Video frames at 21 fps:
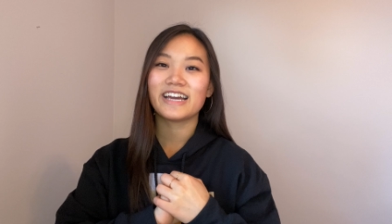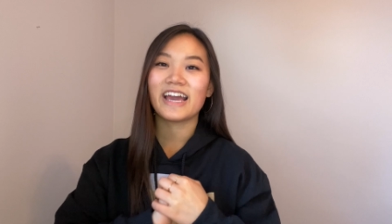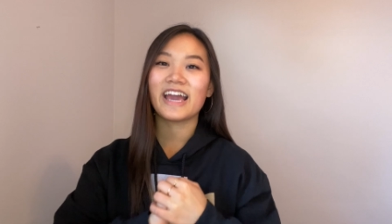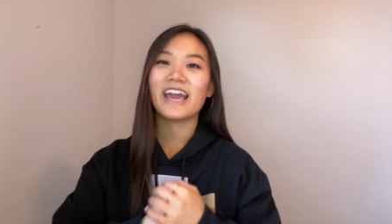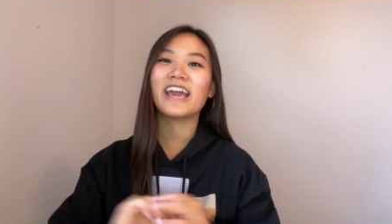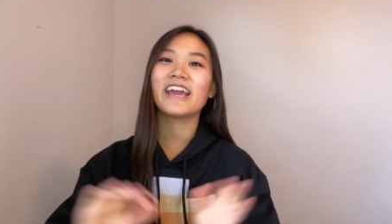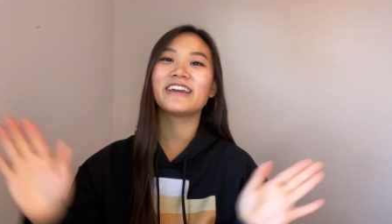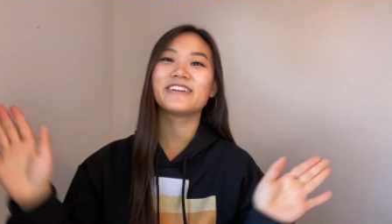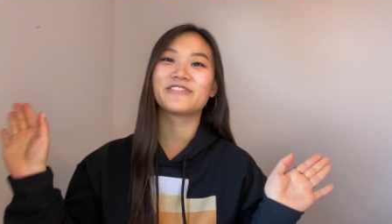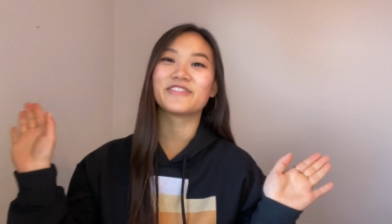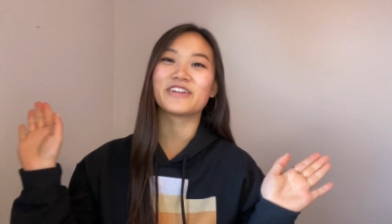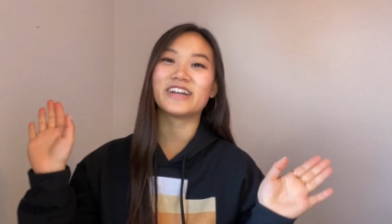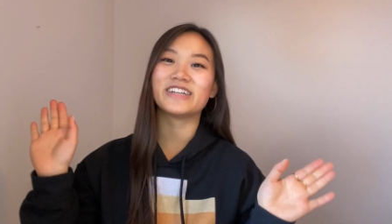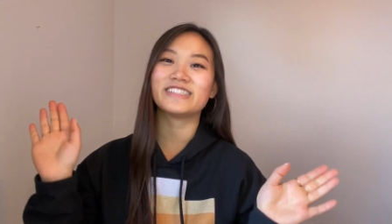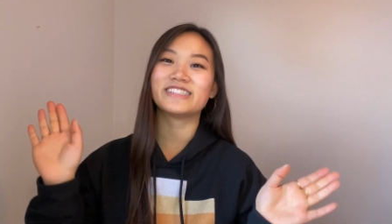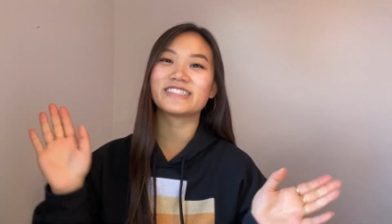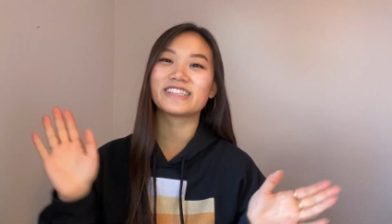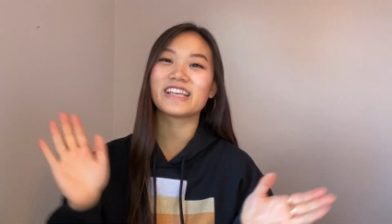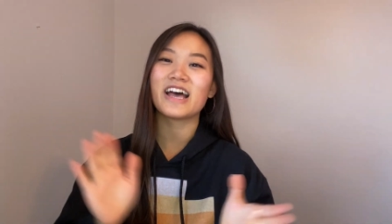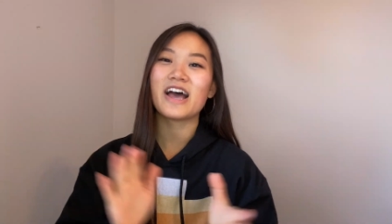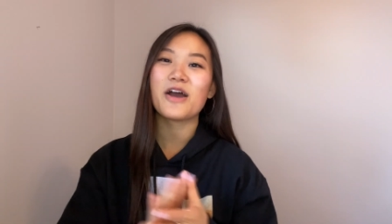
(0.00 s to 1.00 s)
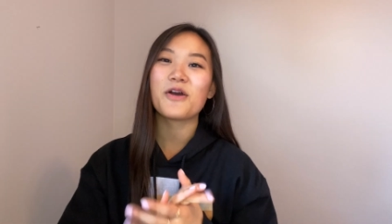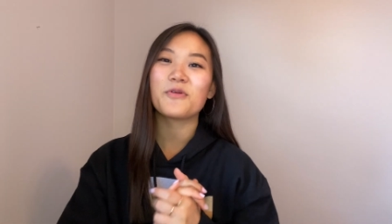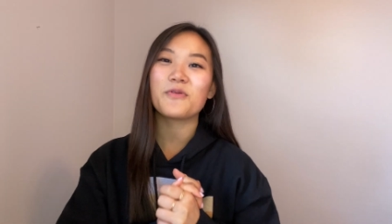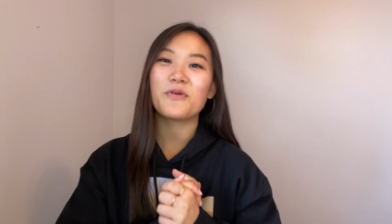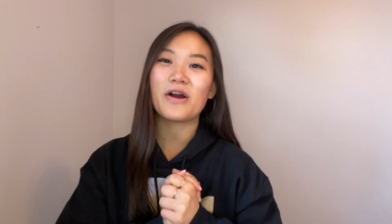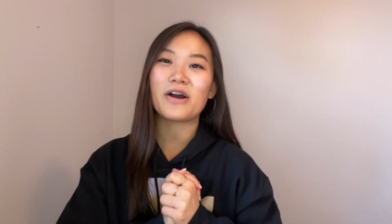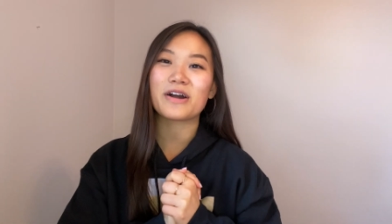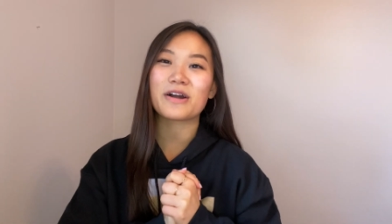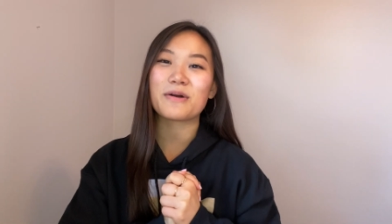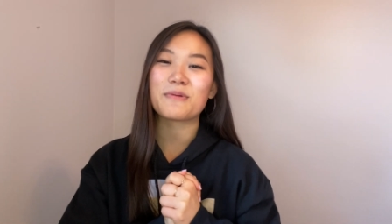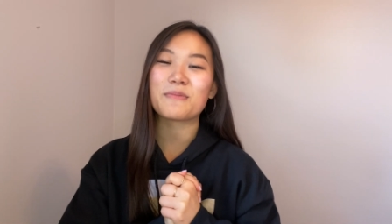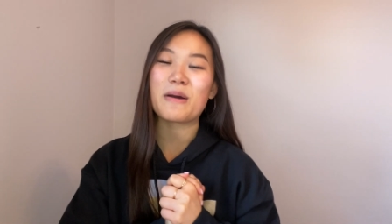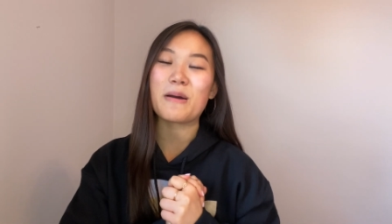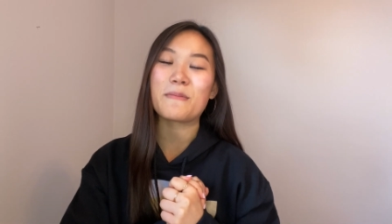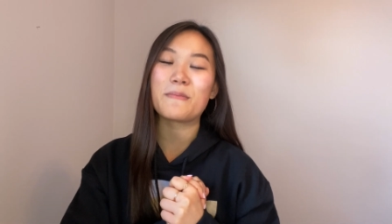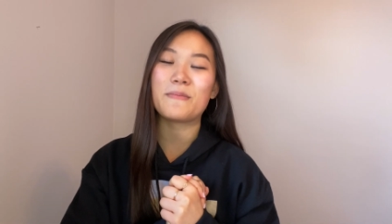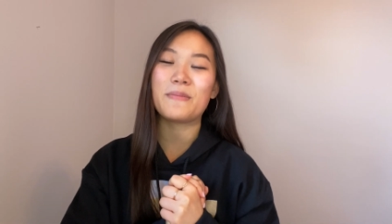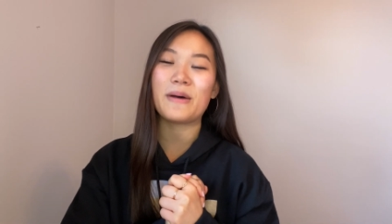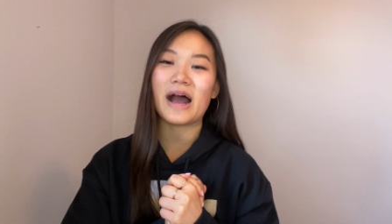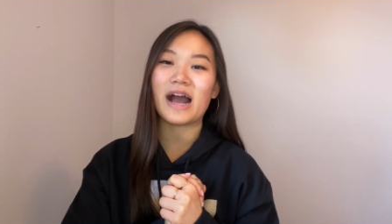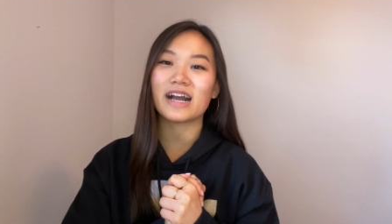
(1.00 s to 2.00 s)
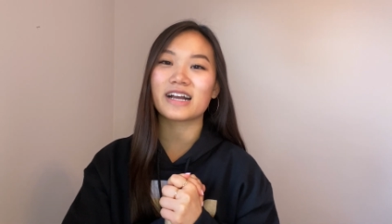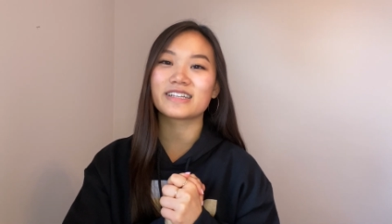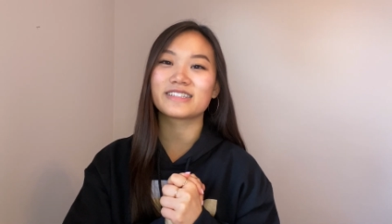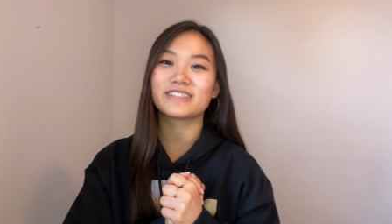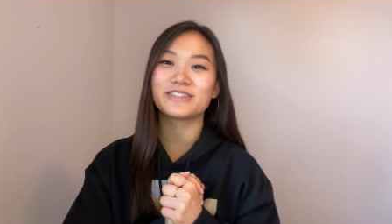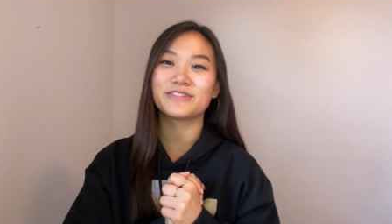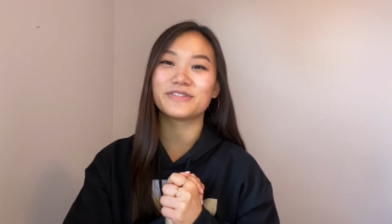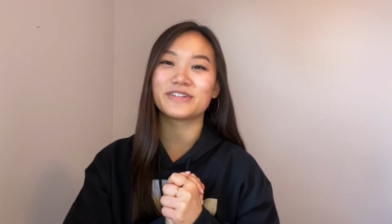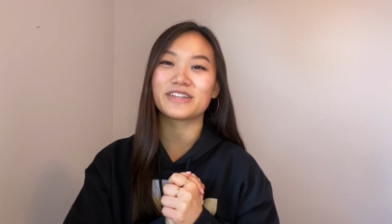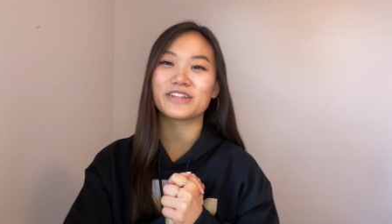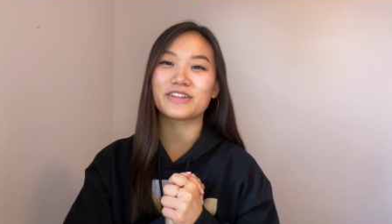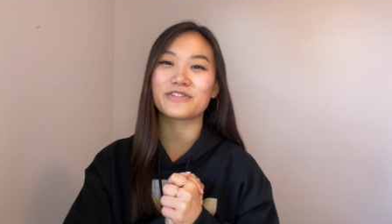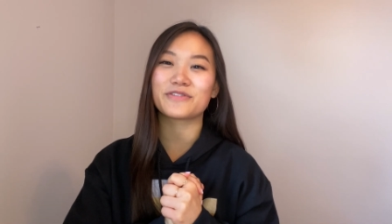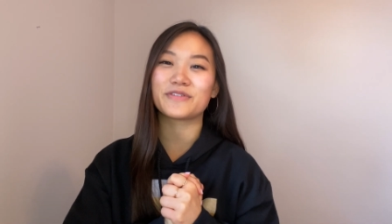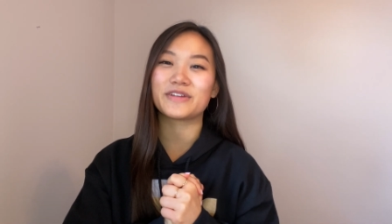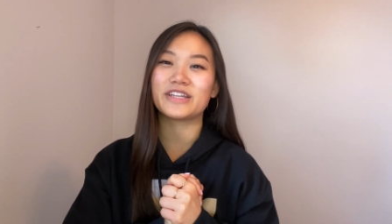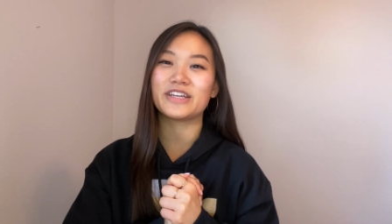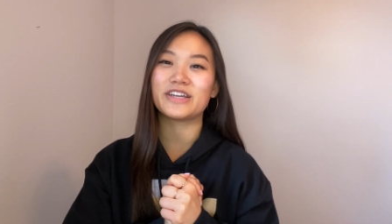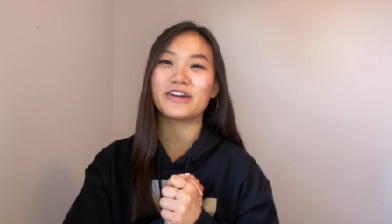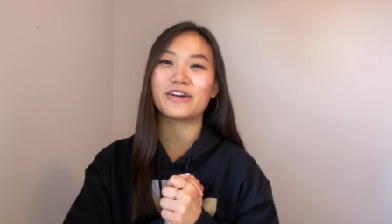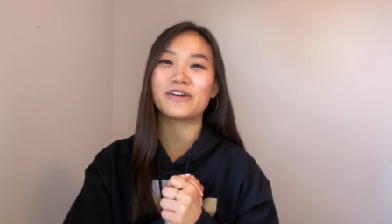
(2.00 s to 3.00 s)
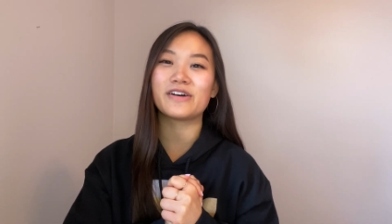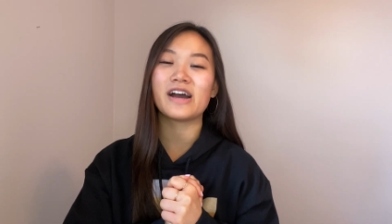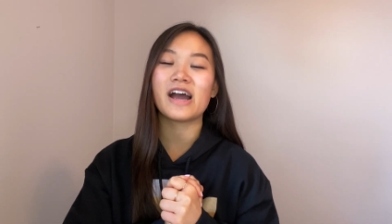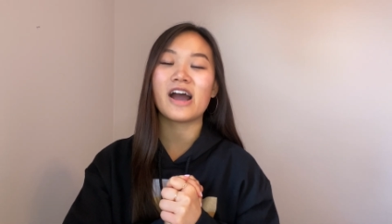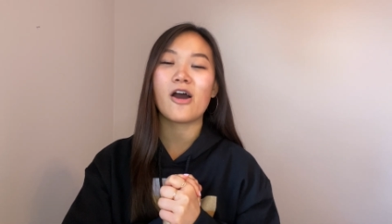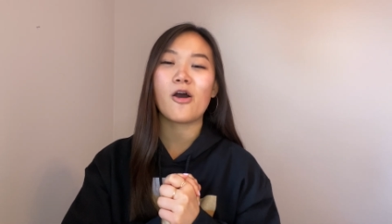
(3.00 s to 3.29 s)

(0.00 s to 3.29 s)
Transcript: Hey friends, welcome back to another video.